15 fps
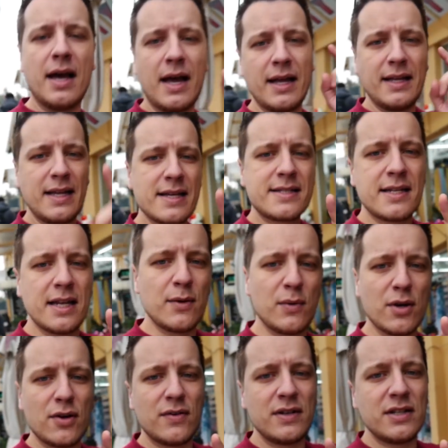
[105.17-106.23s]
And yesterday
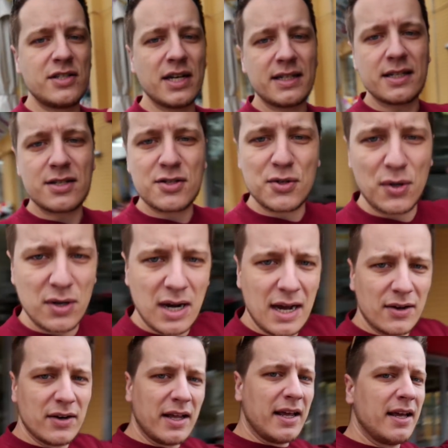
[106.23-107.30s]
we already checked the store
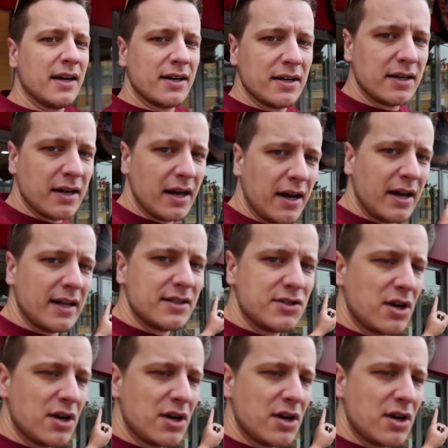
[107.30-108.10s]
out here at